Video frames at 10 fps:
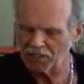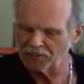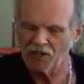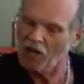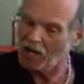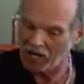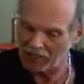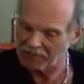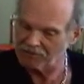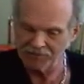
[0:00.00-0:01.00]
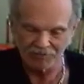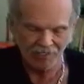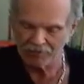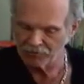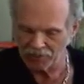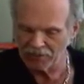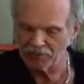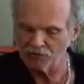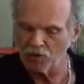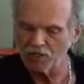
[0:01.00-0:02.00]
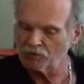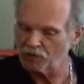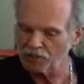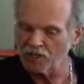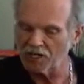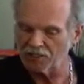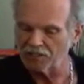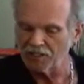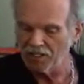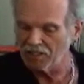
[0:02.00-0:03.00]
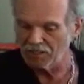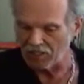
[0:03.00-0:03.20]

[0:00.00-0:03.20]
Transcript: but I really want to work on